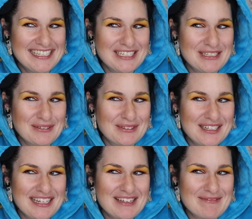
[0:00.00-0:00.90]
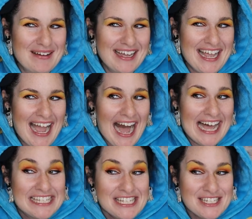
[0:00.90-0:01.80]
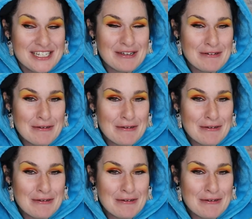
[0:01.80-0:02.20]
Do you like my costume?